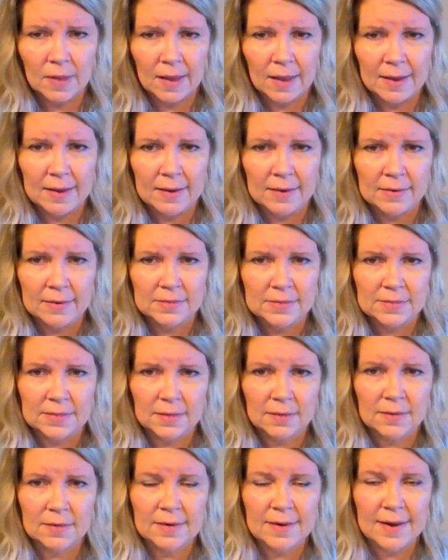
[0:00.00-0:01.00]
And
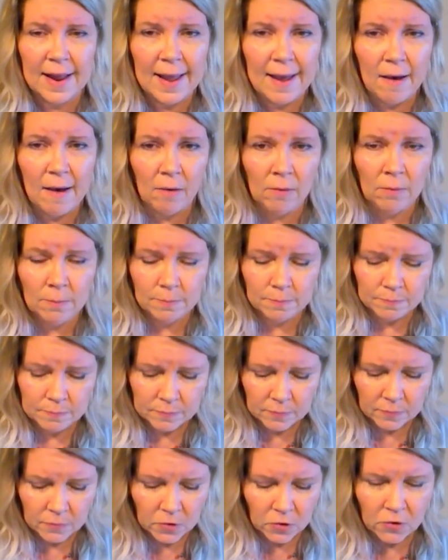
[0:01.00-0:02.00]
now
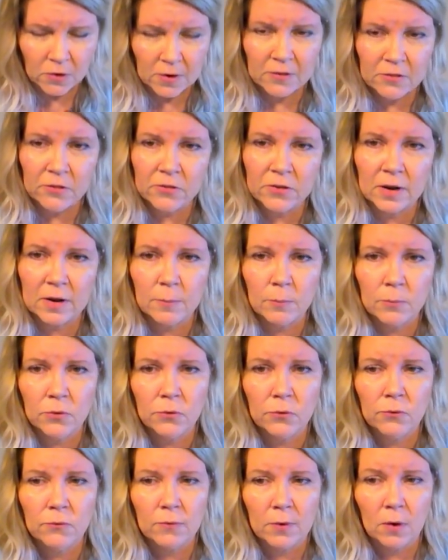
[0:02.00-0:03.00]
Uranus is going to
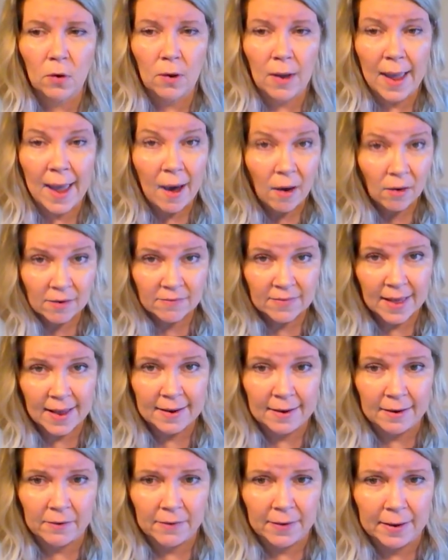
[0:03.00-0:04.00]
move out of
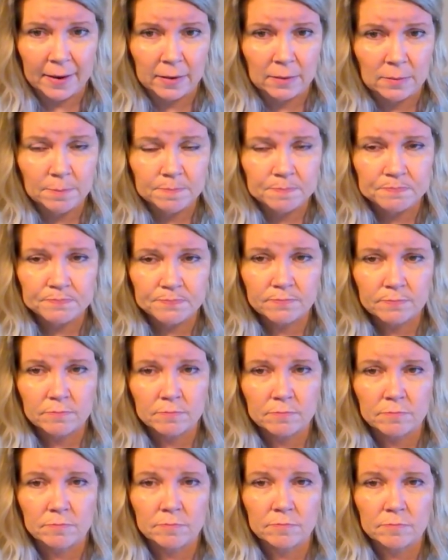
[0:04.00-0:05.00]
that area,
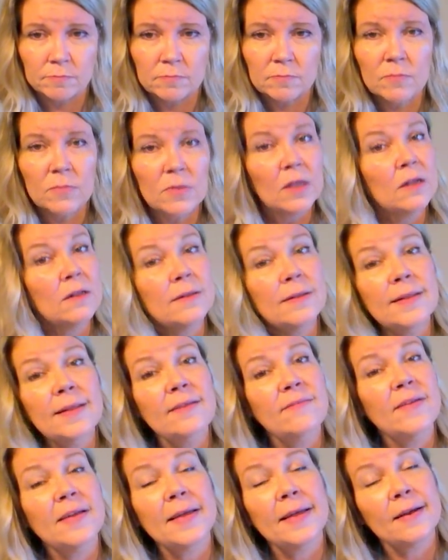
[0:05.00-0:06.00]

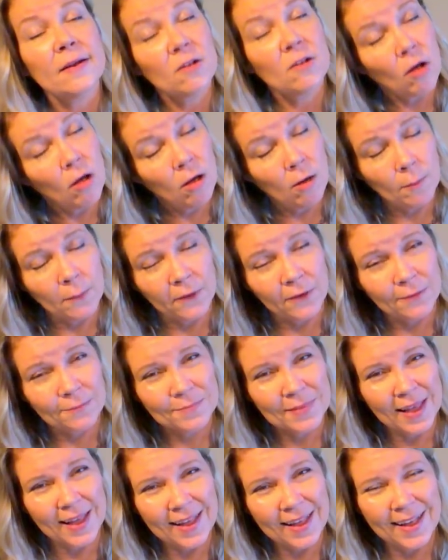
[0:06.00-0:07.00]
leaving it calmer
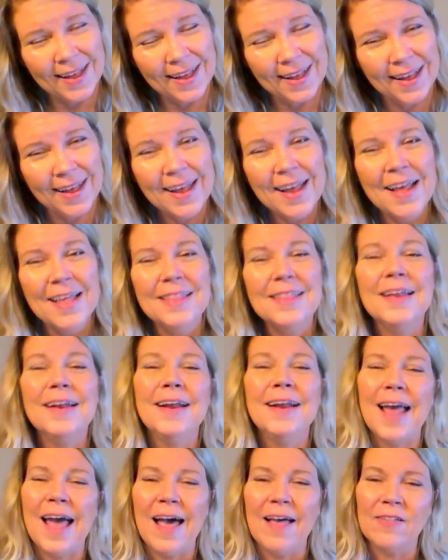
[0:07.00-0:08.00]
than
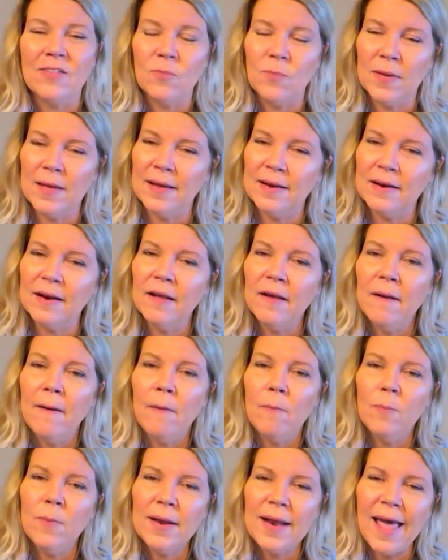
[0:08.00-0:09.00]
it has been.
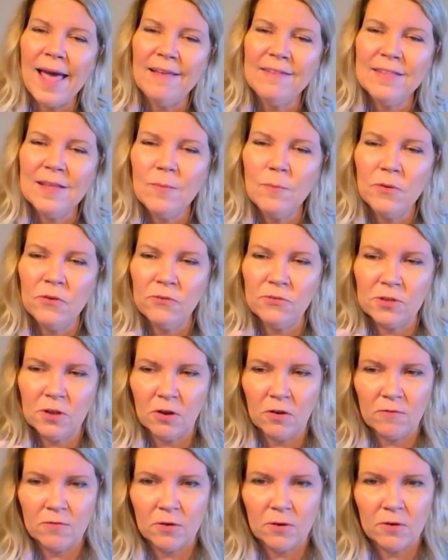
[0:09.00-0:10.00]
But as it moves
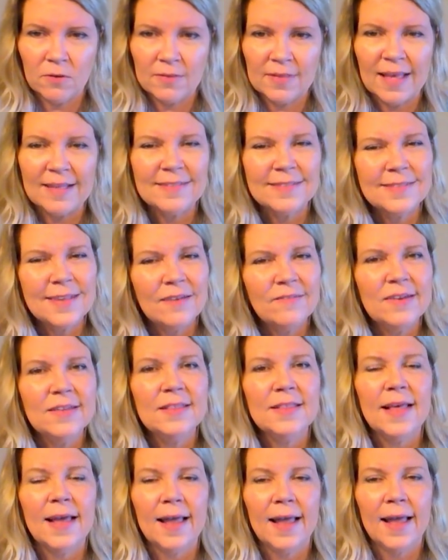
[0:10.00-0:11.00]
over, that
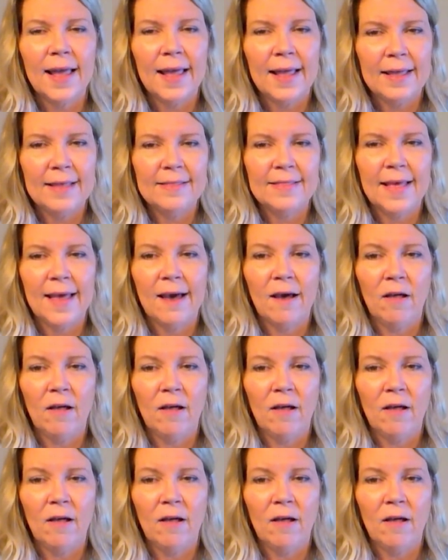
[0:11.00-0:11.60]
7th, 8th